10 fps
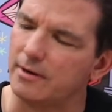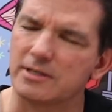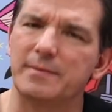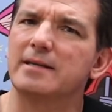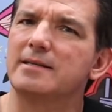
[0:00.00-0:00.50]
I
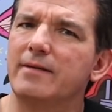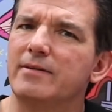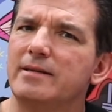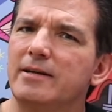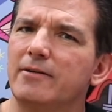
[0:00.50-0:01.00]
was about
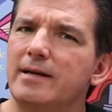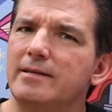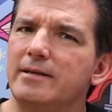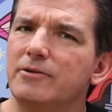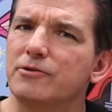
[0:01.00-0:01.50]
17 or
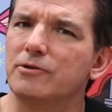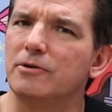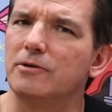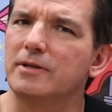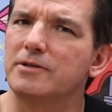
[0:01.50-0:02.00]
18 years
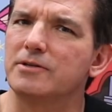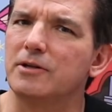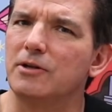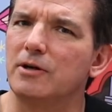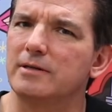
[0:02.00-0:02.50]
old. This is
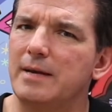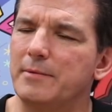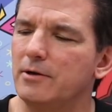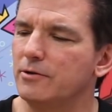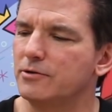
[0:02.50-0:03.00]
a long time
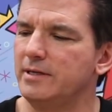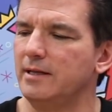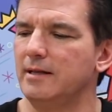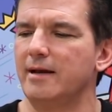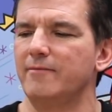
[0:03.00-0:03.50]
ago. You'll see
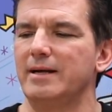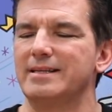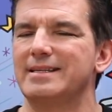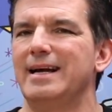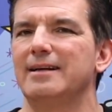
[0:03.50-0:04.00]
a lot of my
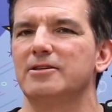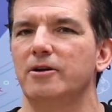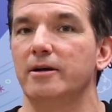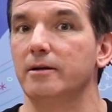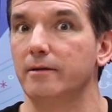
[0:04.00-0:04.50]
style
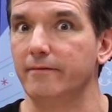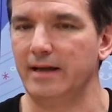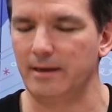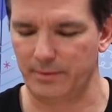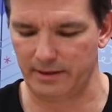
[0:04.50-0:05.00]
starting to
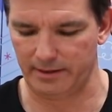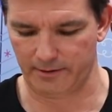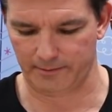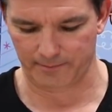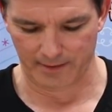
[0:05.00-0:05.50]
develop in here.